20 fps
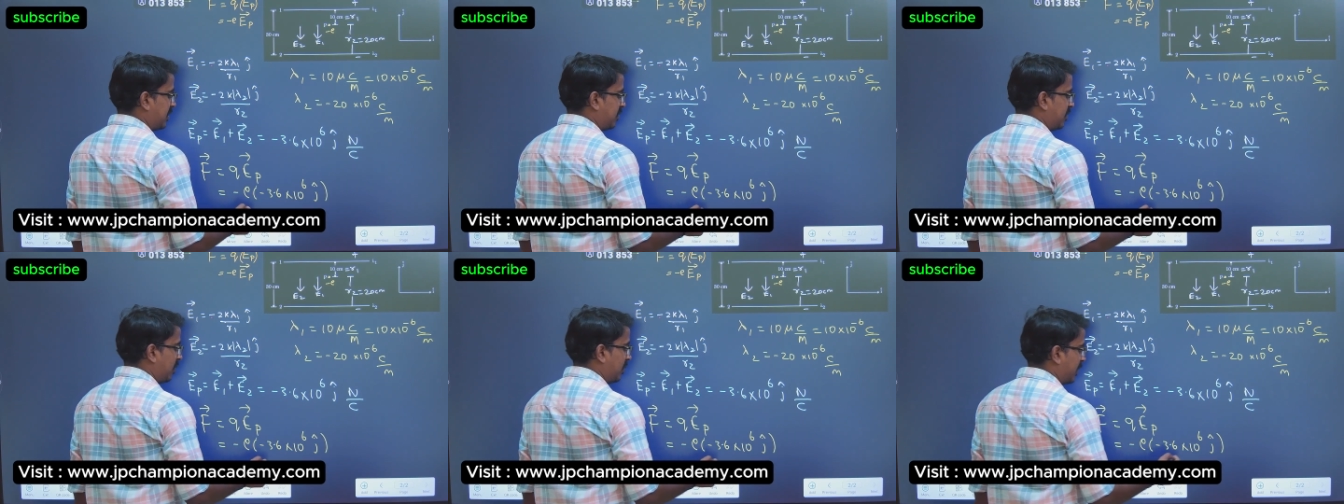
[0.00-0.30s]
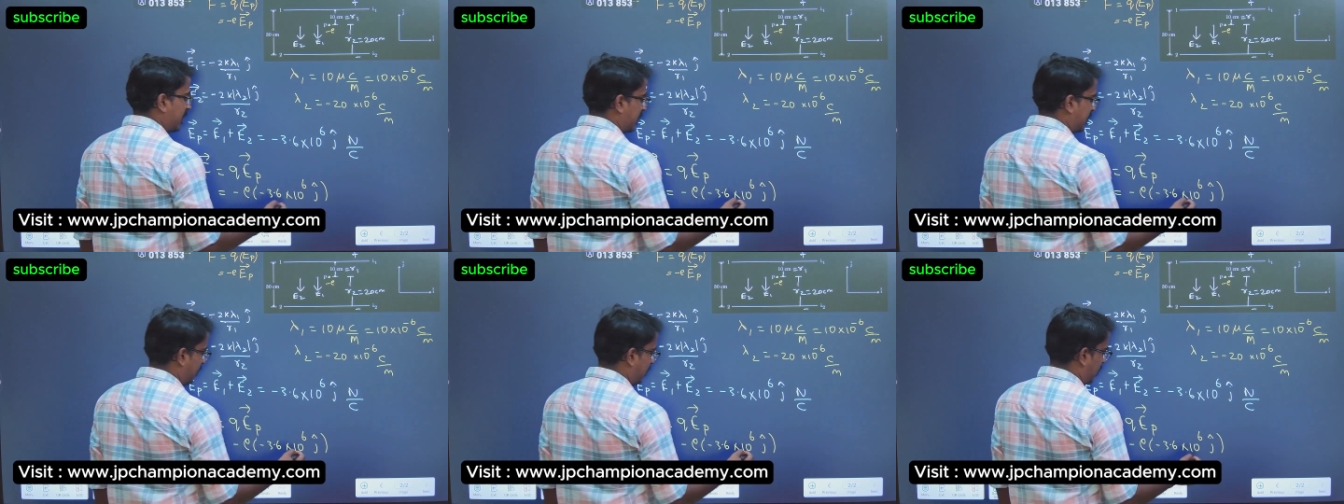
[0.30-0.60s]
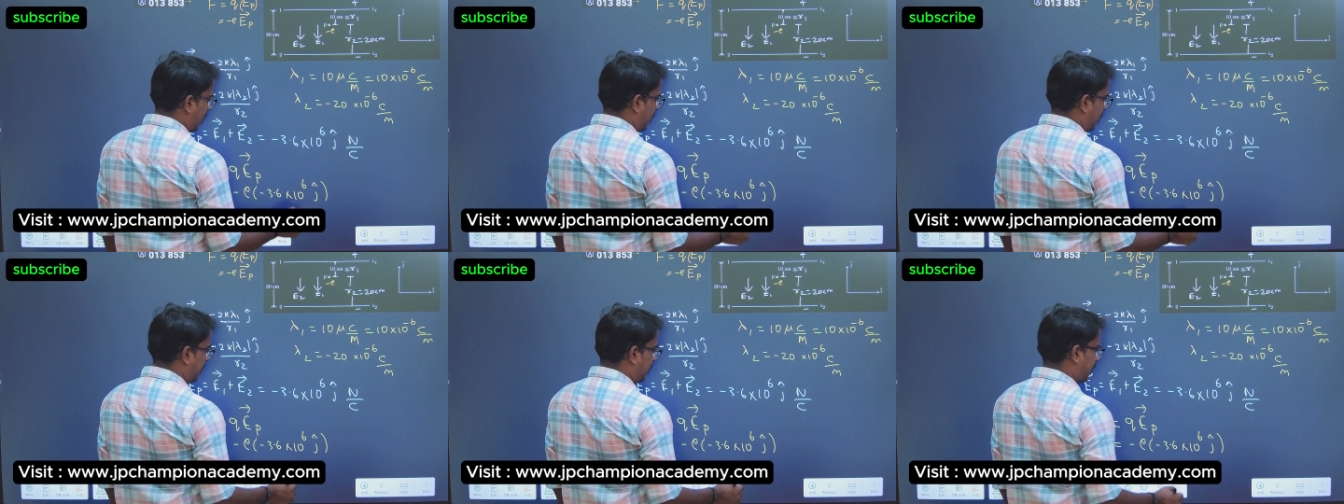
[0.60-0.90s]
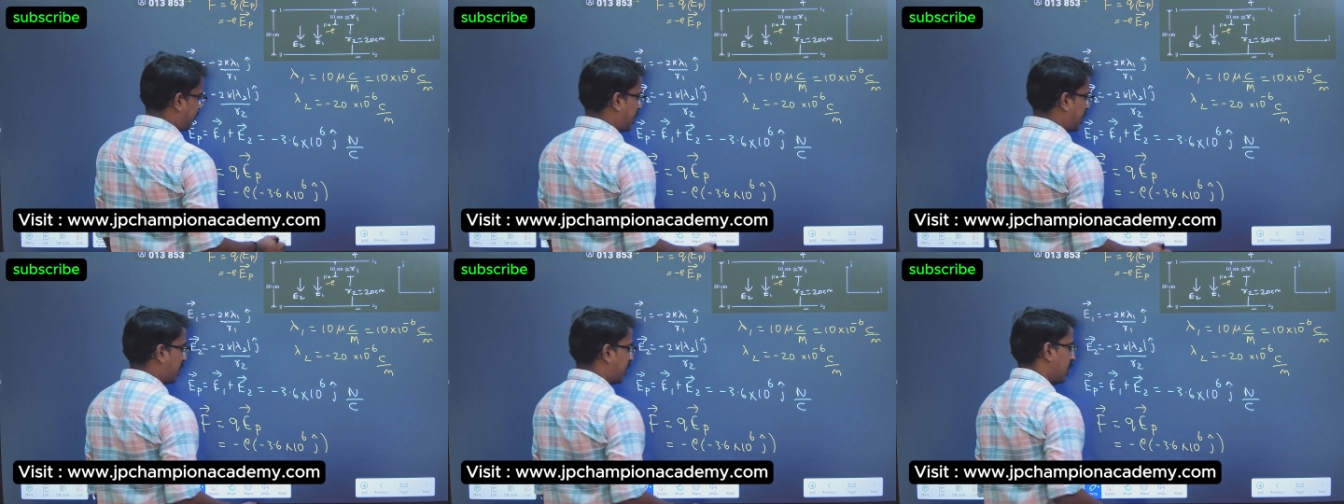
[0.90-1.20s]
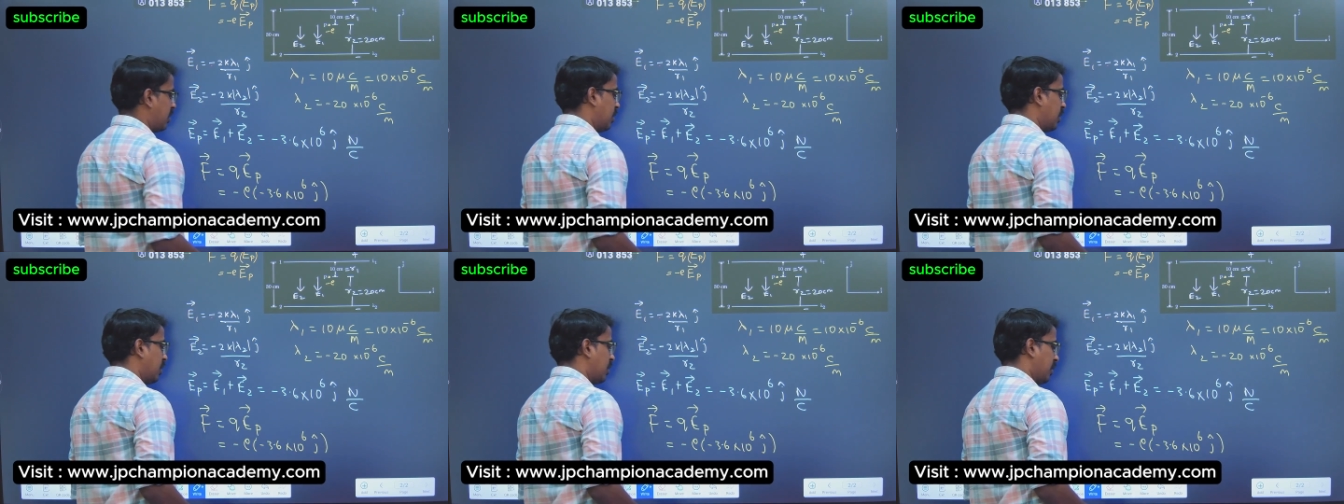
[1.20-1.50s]
will become what?
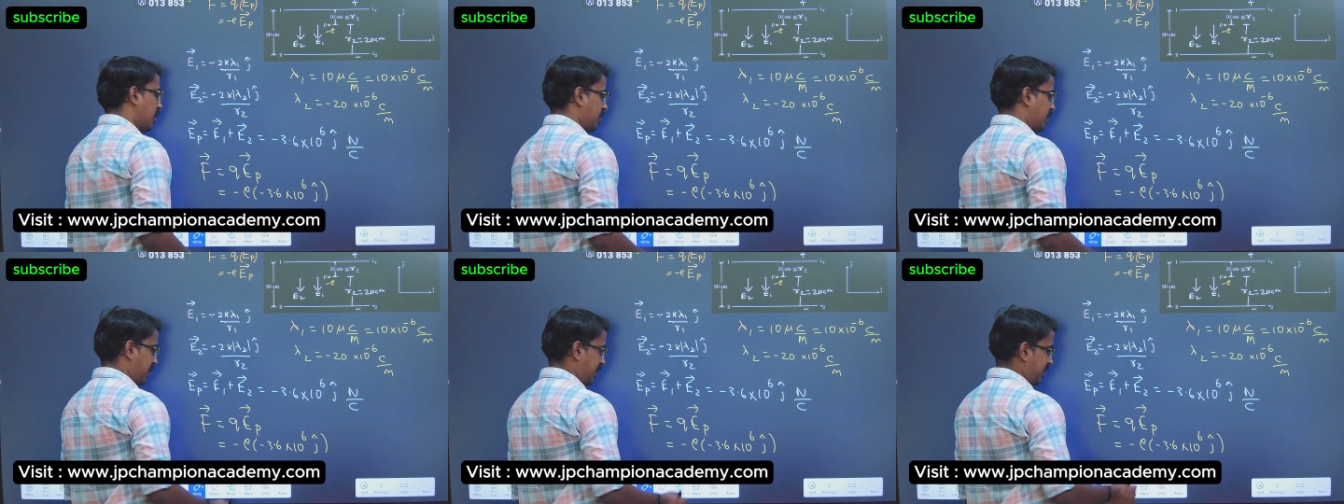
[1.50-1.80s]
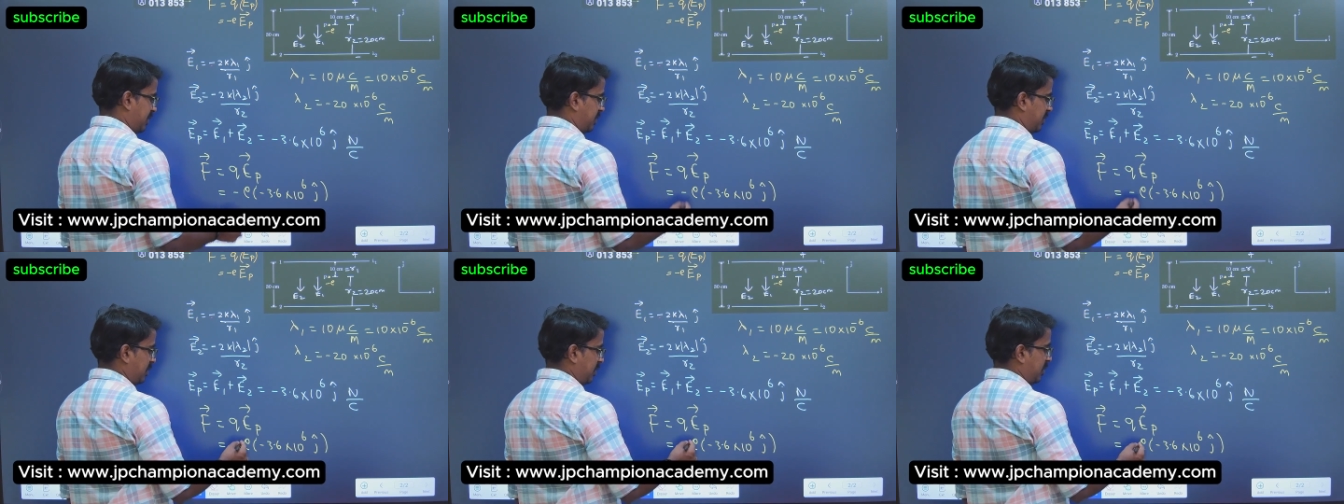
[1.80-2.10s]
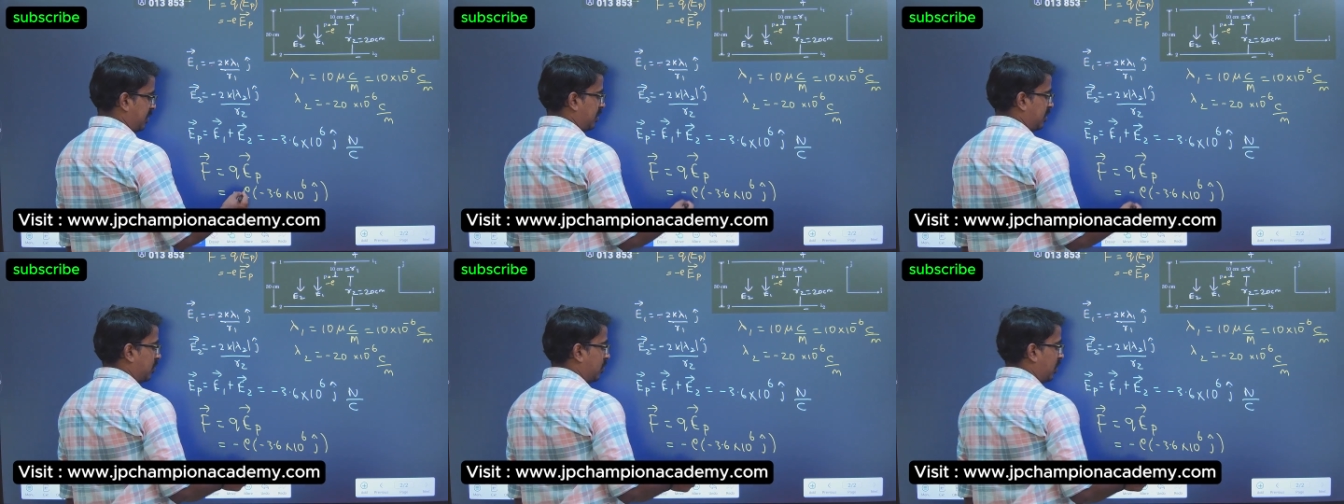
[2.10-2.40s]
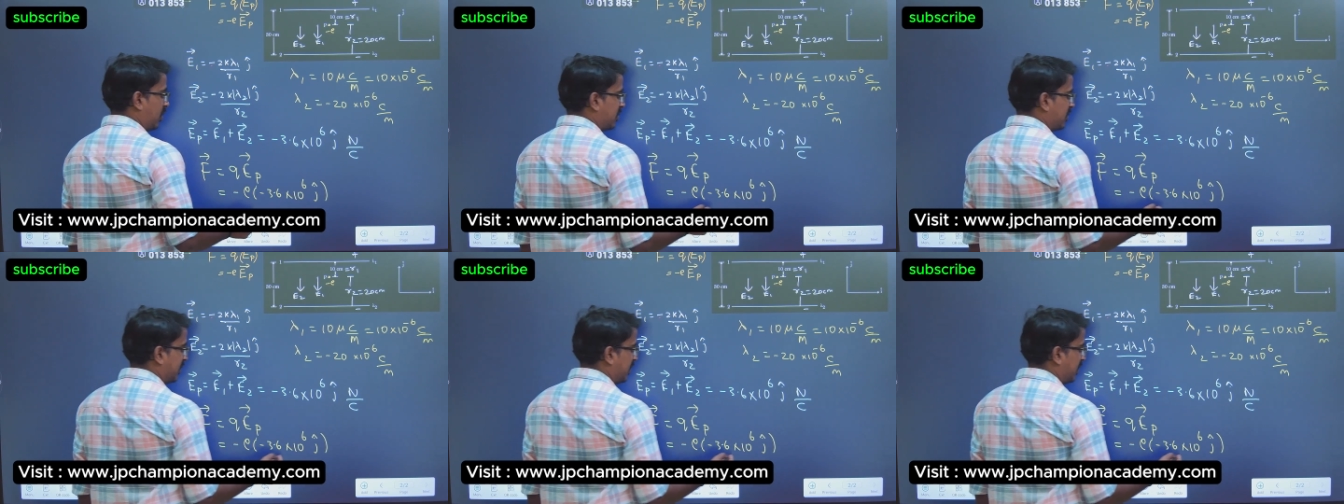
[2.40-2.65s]
Plus. What is the